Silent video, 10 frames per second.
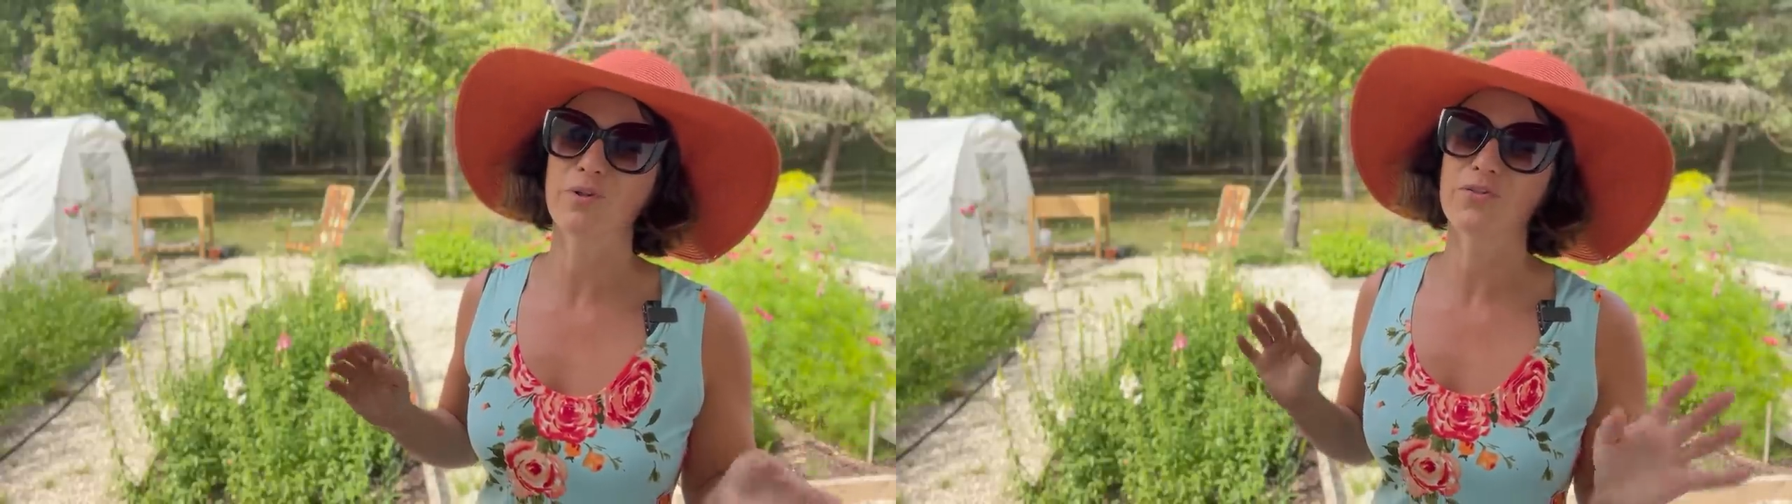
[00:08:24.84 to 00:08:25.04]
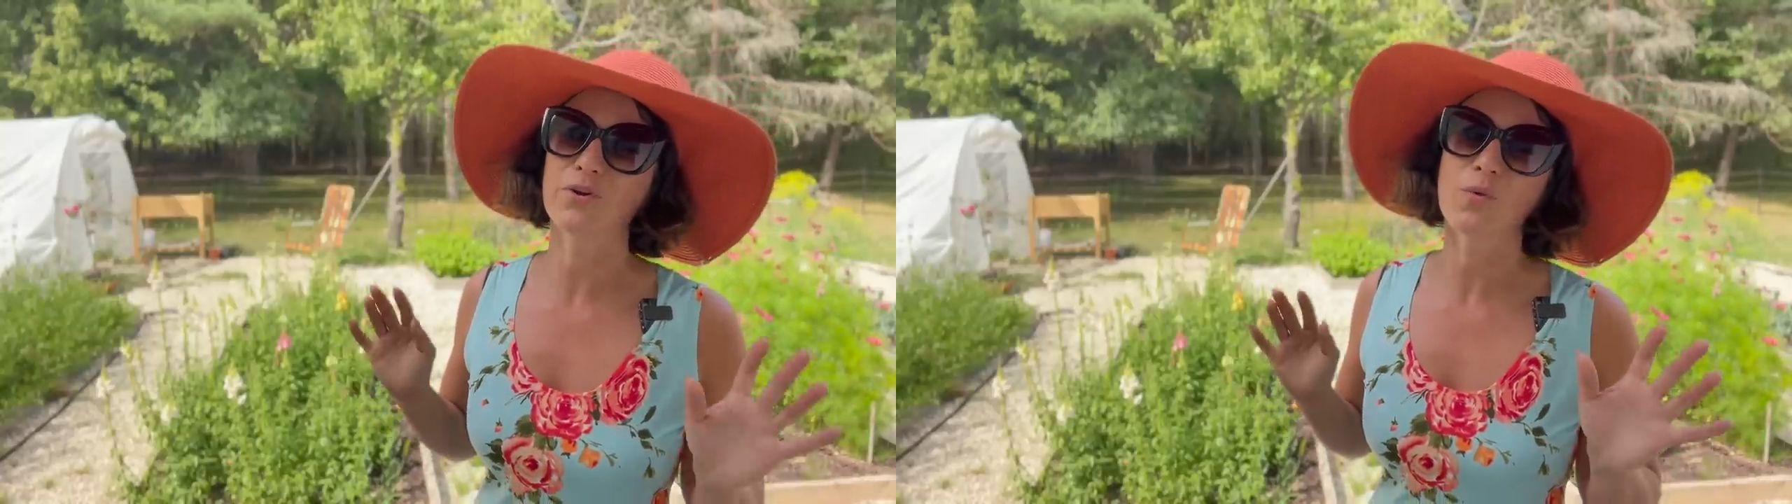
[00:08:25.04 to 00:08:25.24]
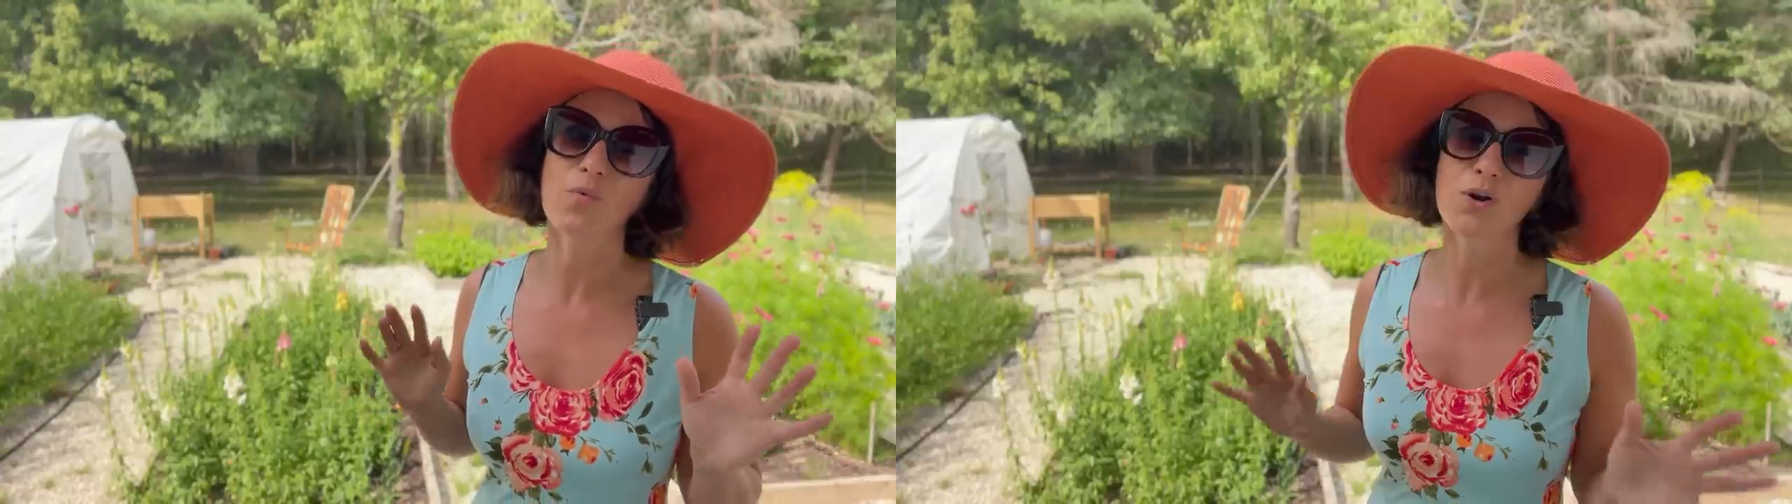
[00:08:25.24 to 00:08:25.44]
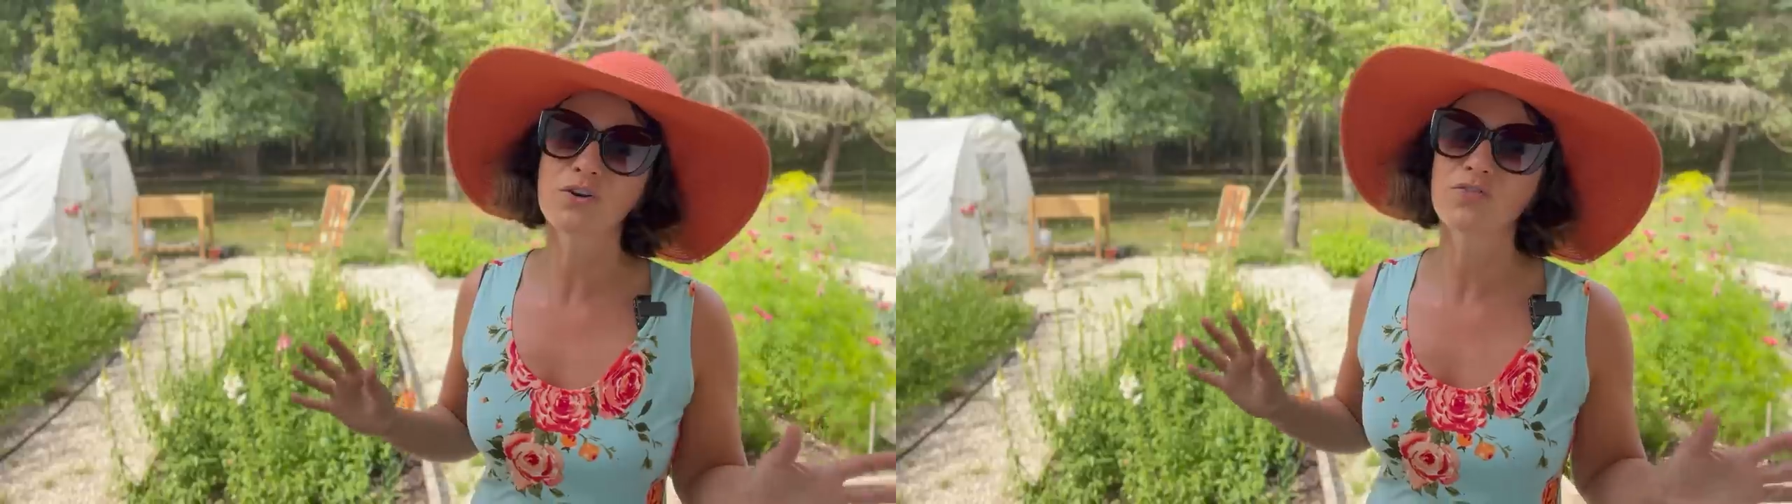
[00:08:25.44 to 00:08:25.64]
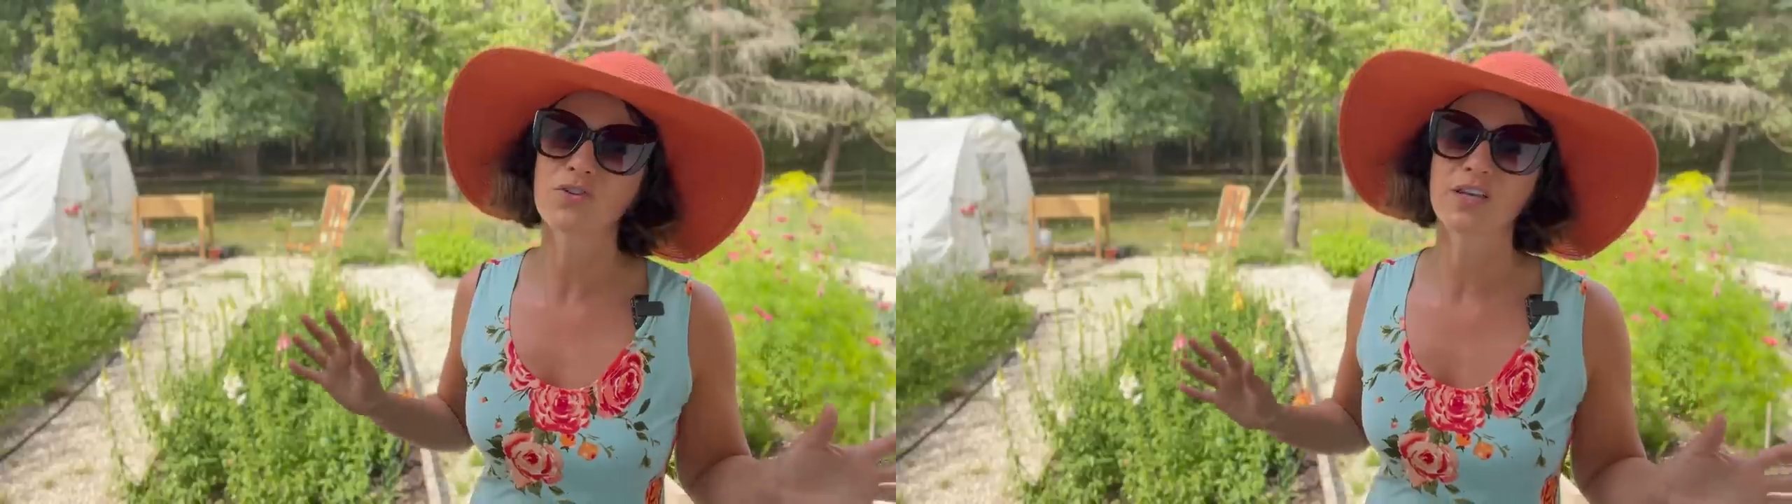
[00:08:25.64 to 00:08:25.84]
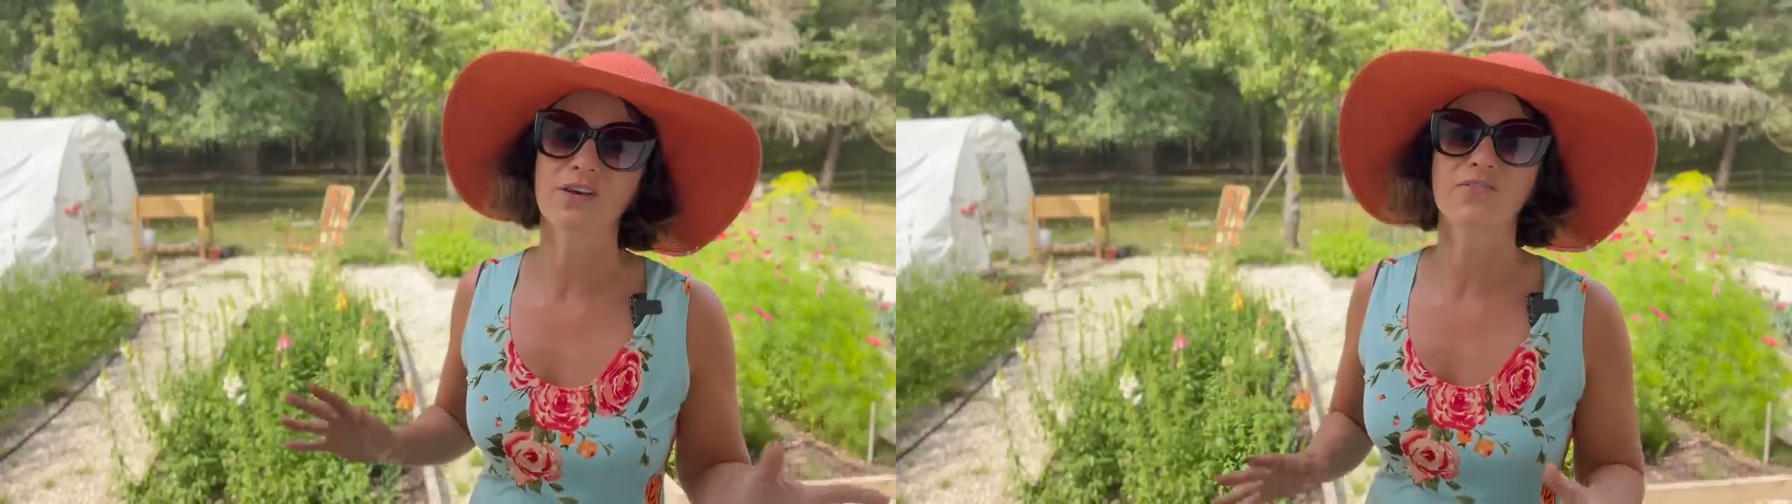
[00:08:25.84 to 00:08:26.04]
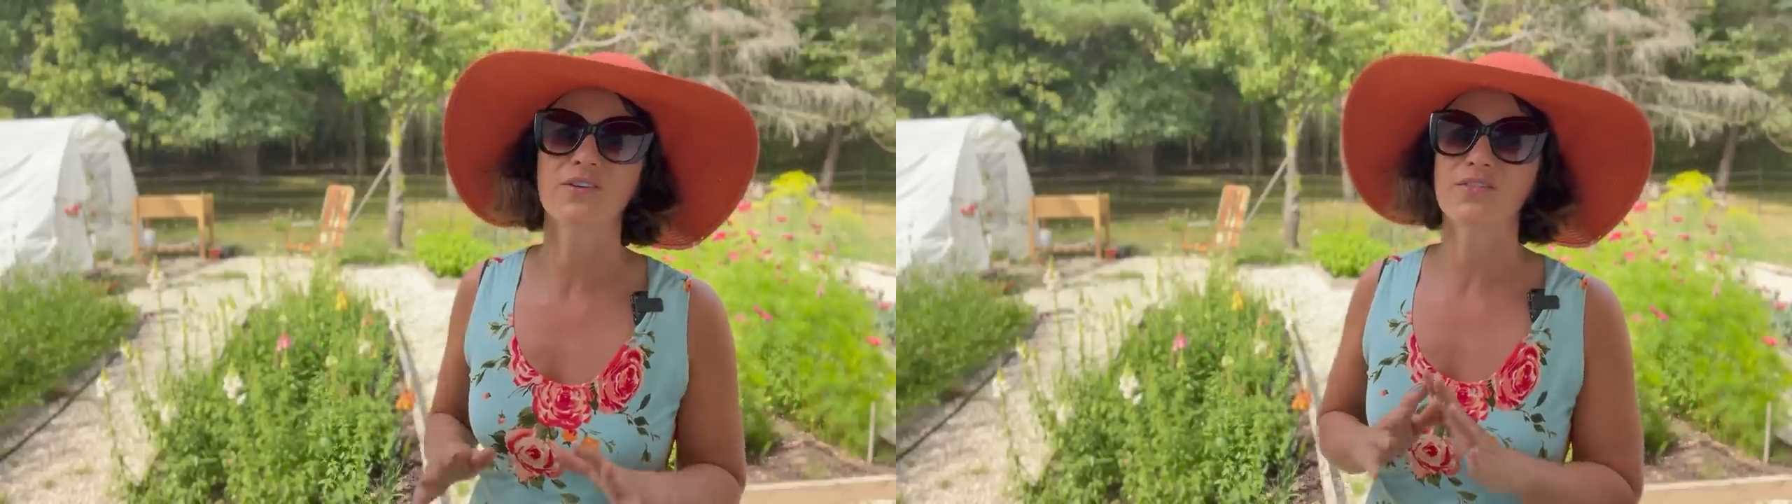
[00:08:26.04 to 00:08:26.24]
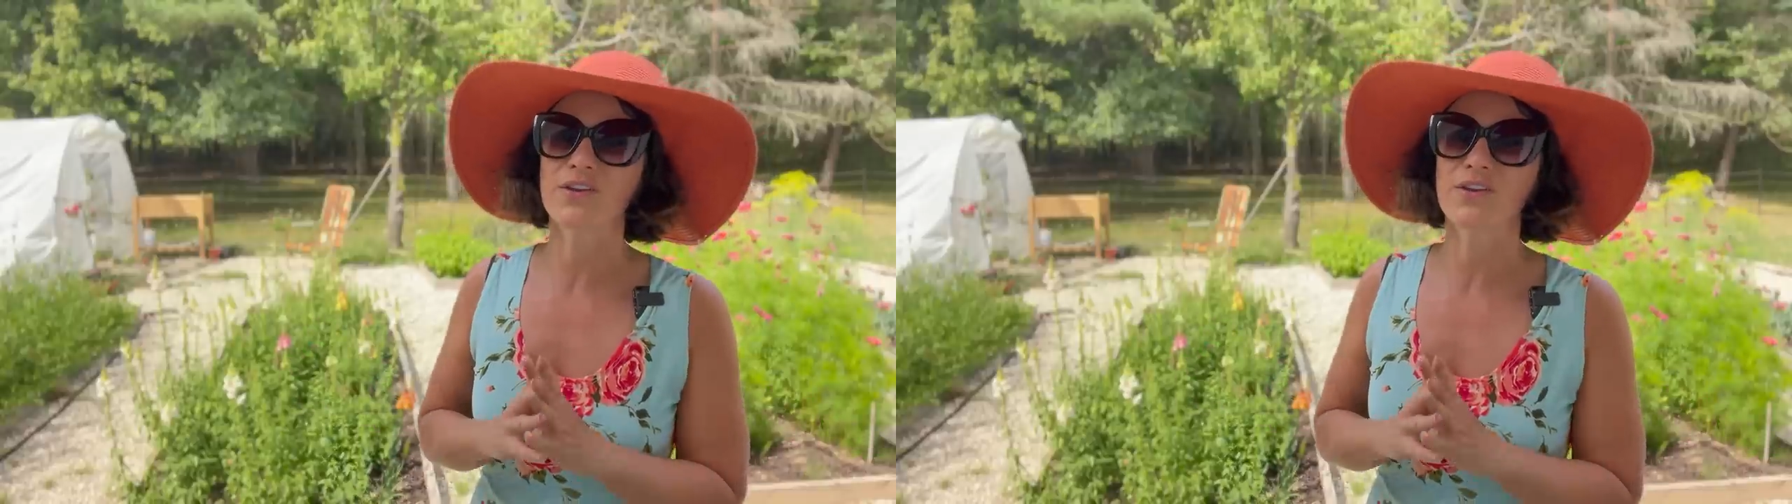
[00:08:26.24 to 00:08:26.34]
They're a wonderful gift.